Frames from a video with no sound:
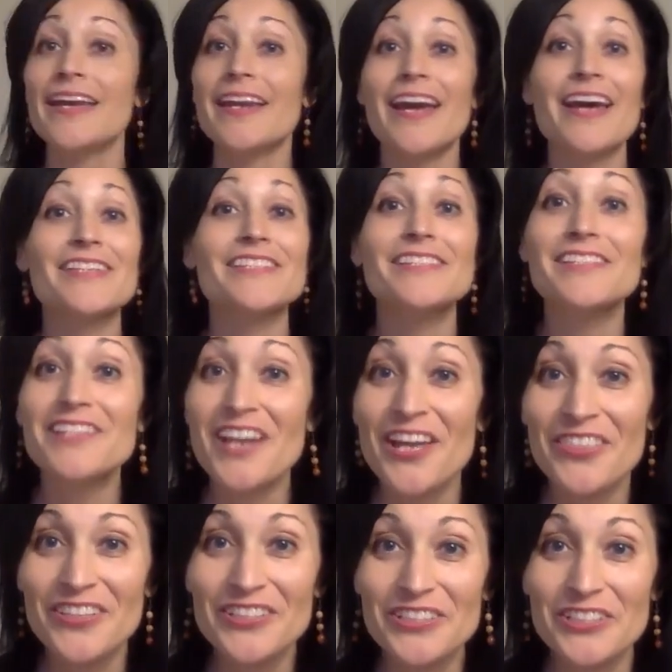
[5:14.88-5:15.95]
It has
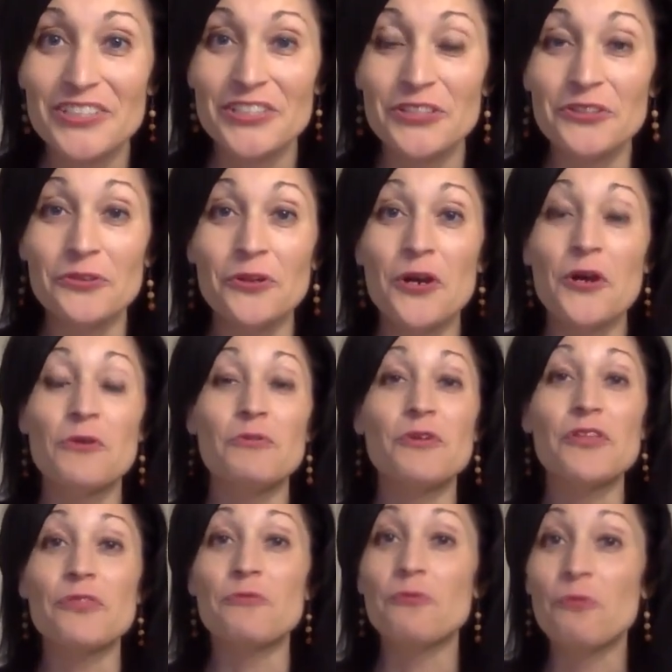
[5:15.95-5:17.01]
nothing to do
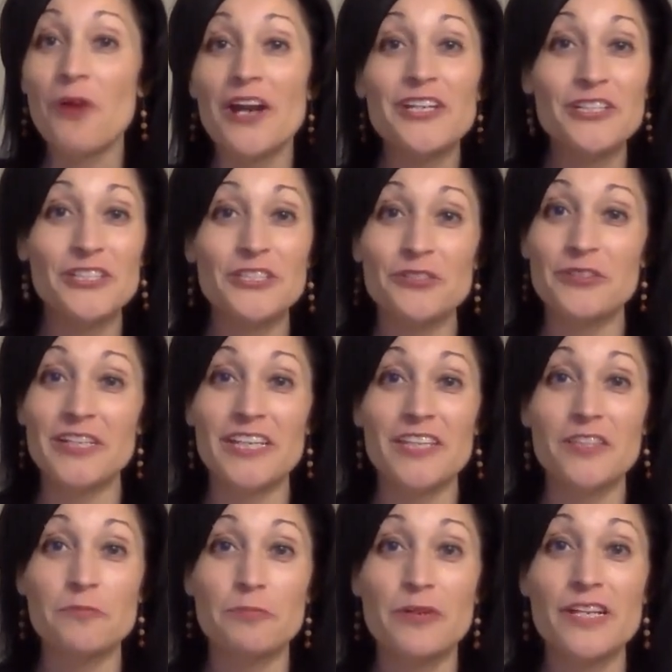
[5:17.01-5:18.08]
with what you're doing
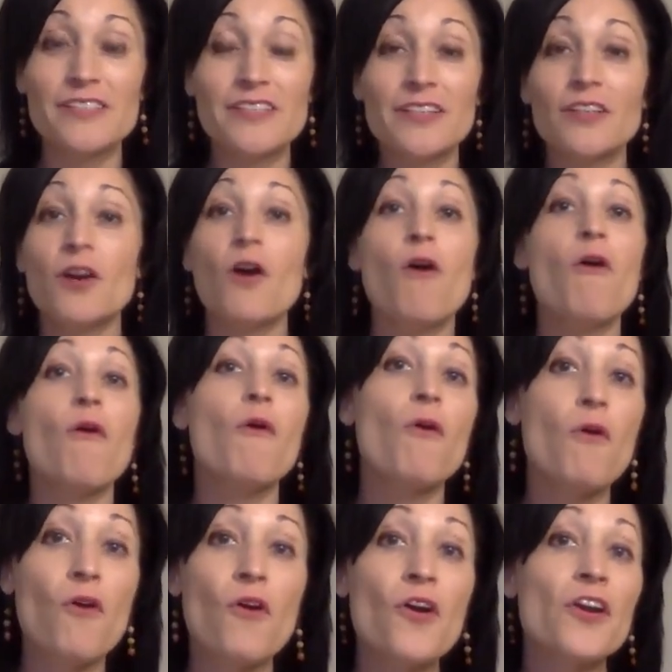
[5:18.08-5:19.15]
in the present
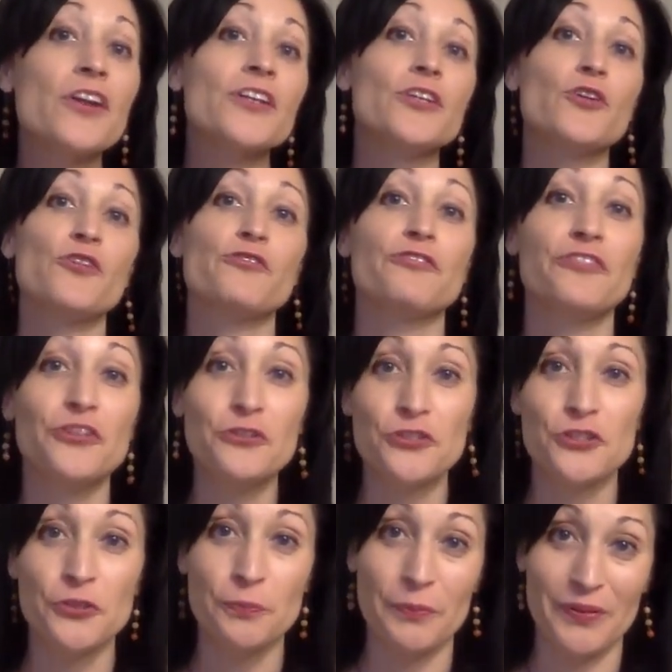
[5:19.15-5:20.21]
or your
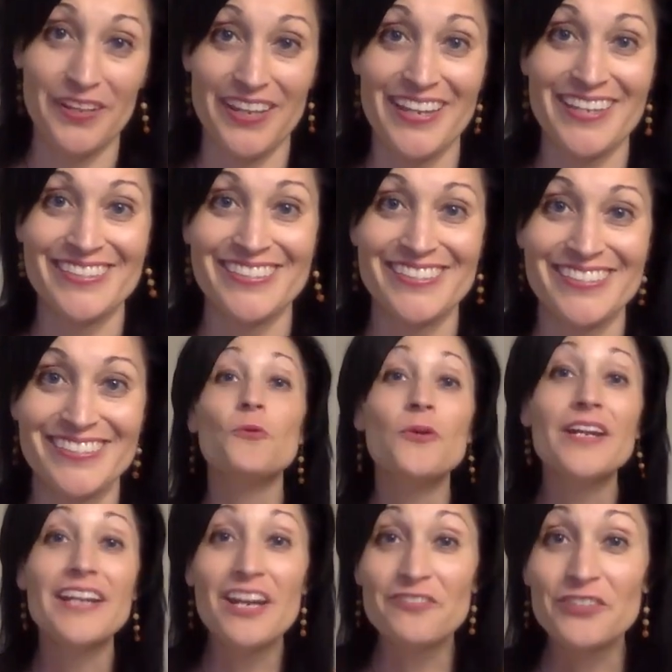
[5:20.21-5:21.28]
future plans.
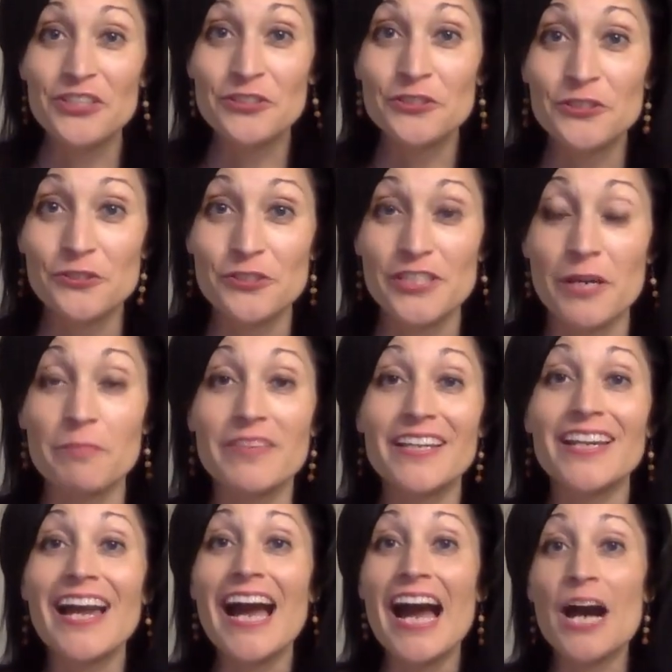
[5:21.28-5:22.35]
Whenever you do
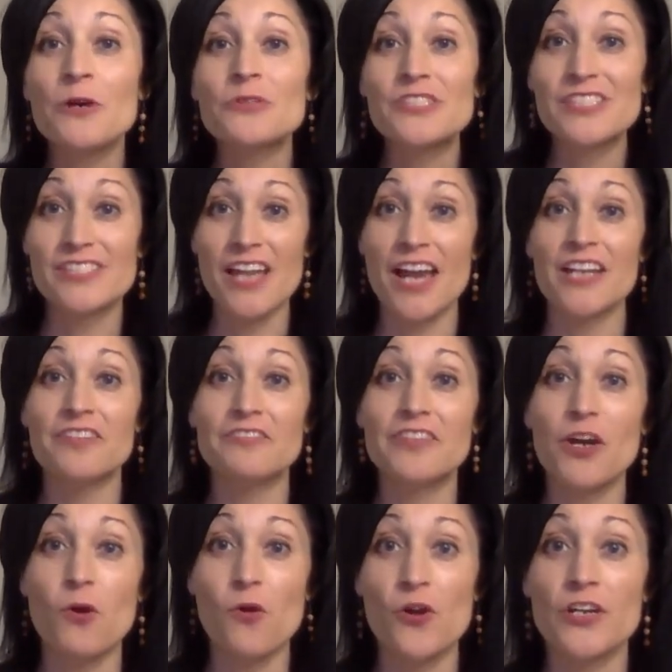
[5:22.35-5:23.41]
something outside of
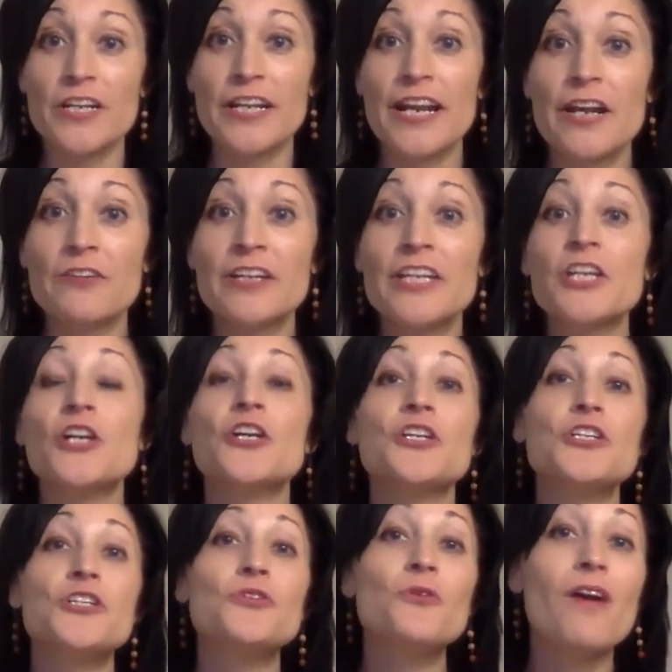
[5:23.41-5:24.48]
the ordinary,
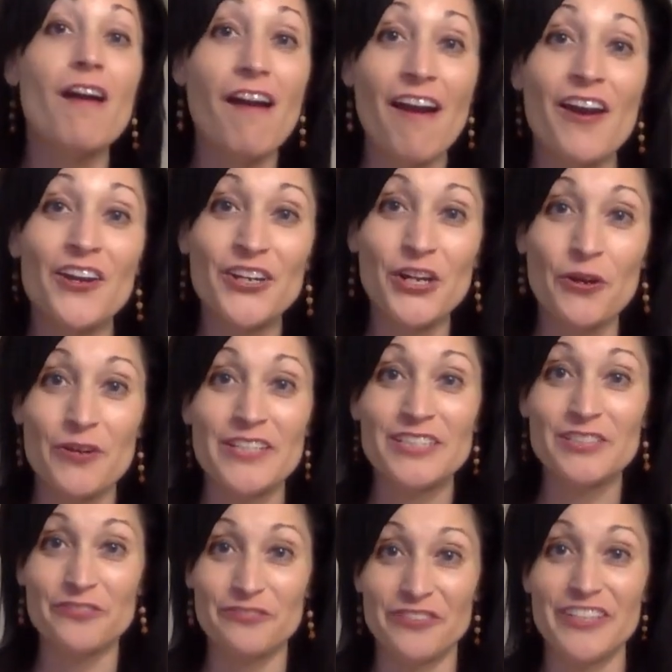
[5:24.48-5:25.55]
you are going
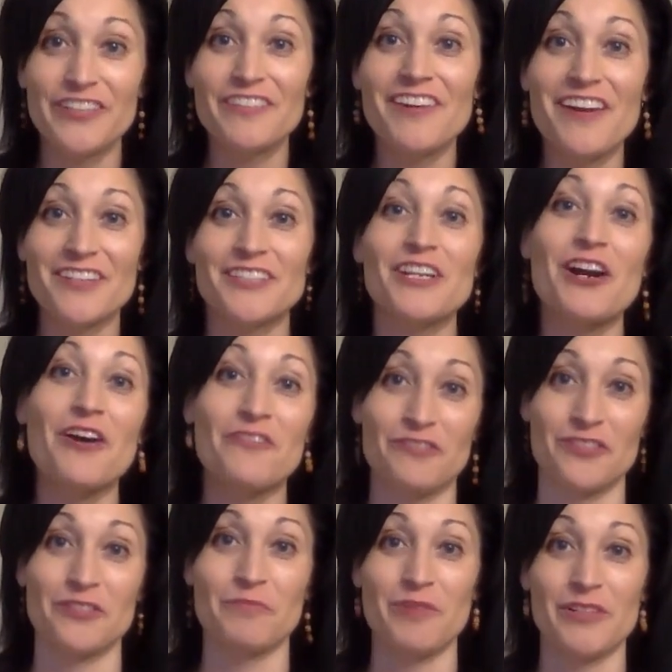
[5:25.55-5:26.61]
to feel
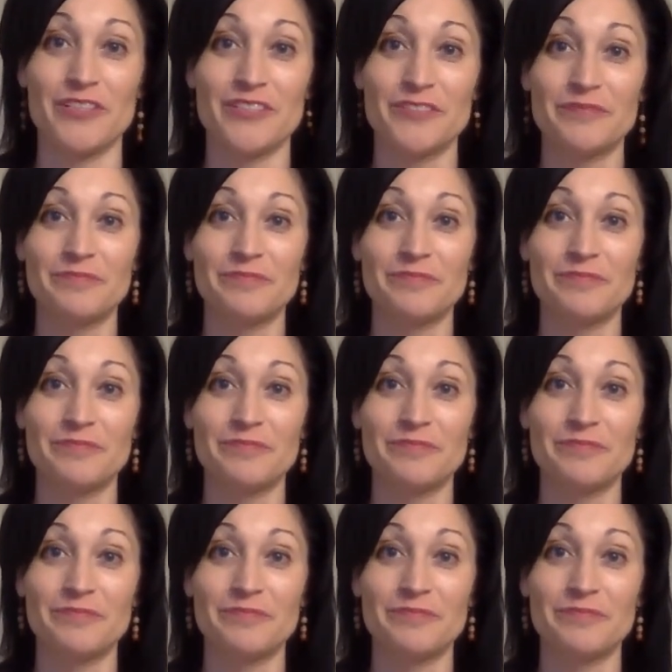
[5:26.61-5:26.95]
uncomfortable.